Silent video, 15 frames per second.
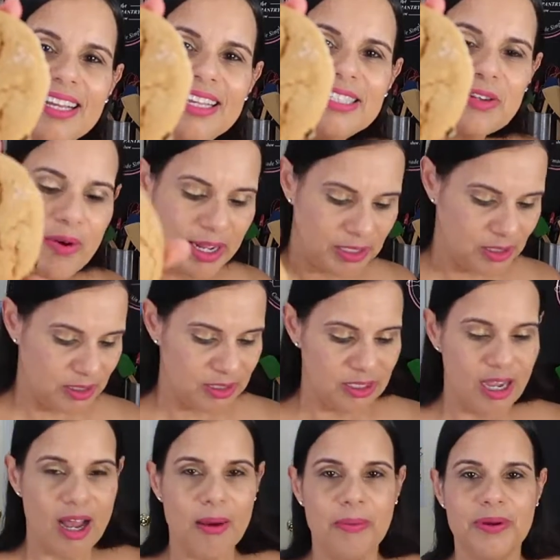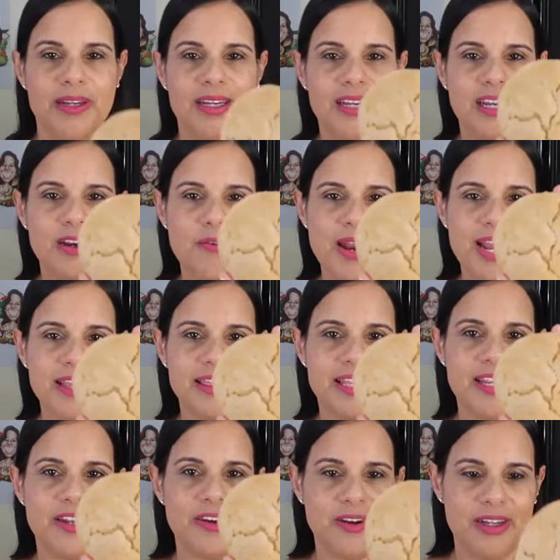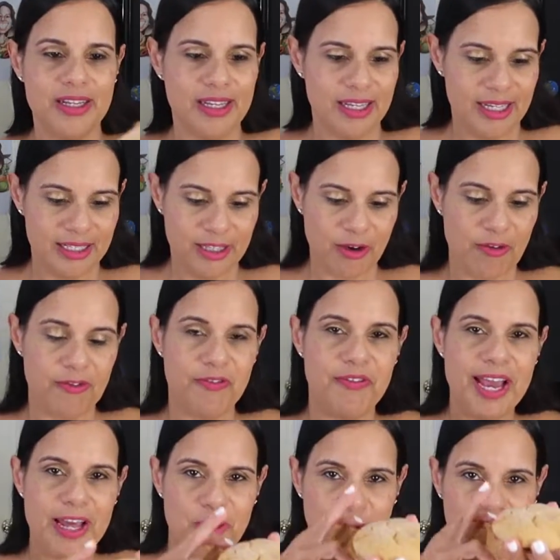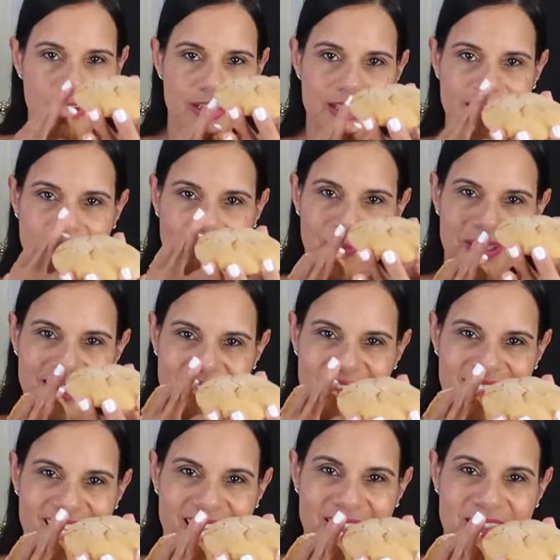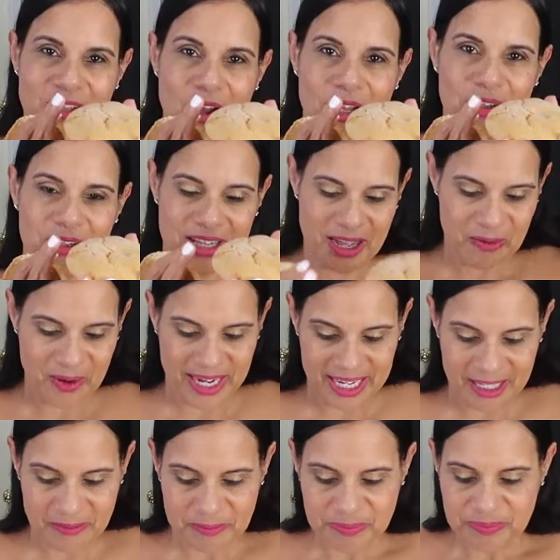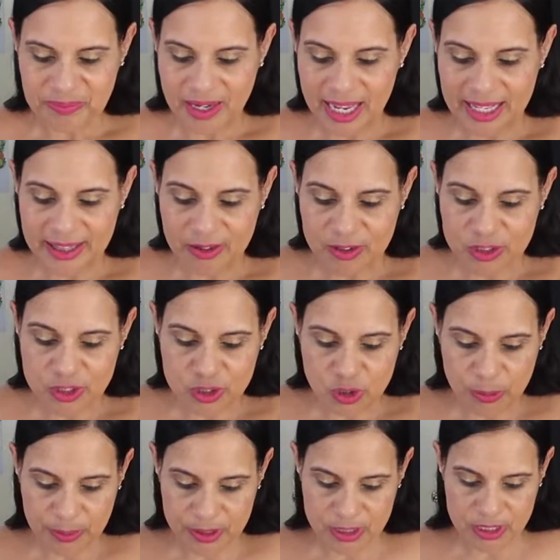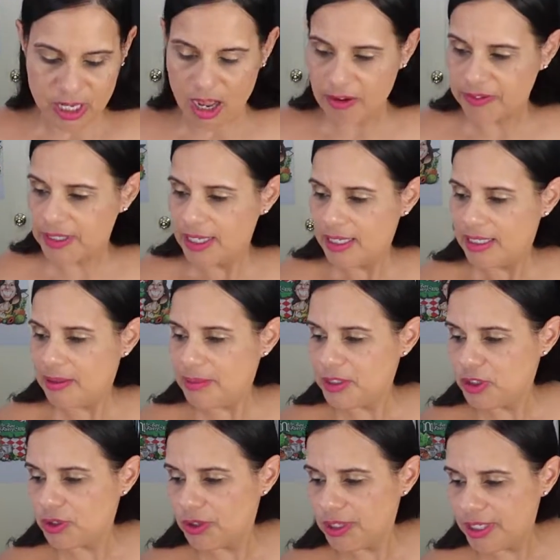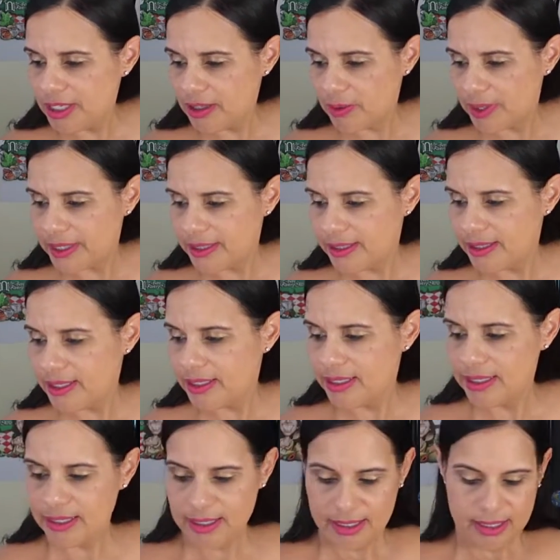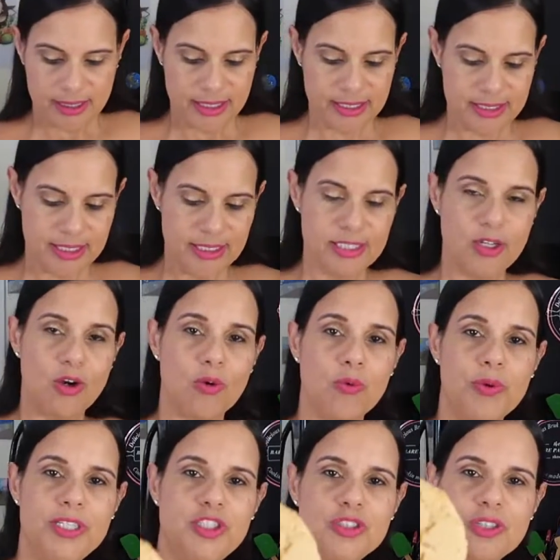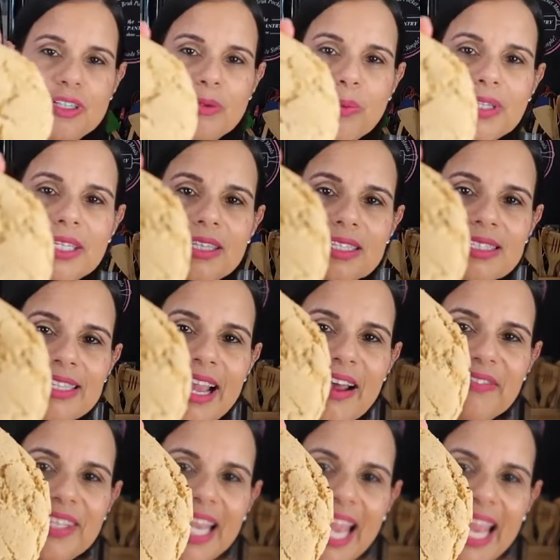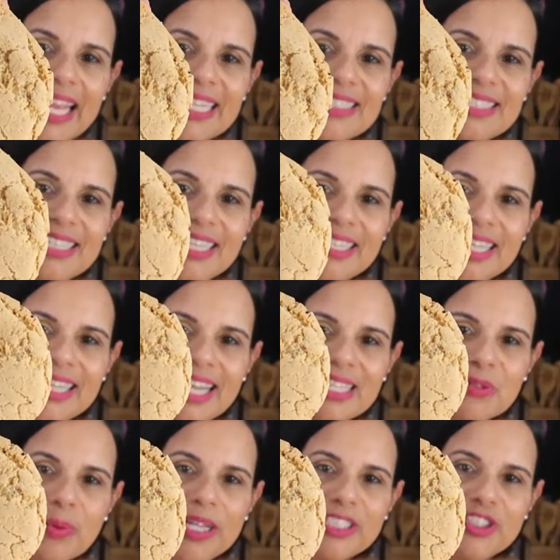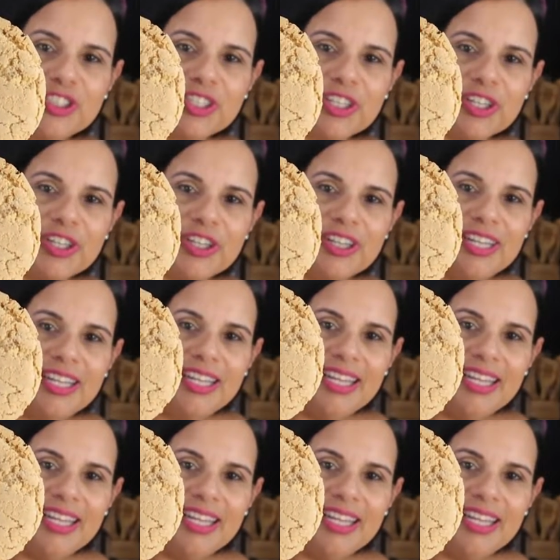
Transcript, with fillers: It's cracked on the top, cracked there. They're fatter. I mean, they're taller that way. And they're super soft. Let me show you the other one. This is the original, the one that doesn't have the eggs in it and has white sugar.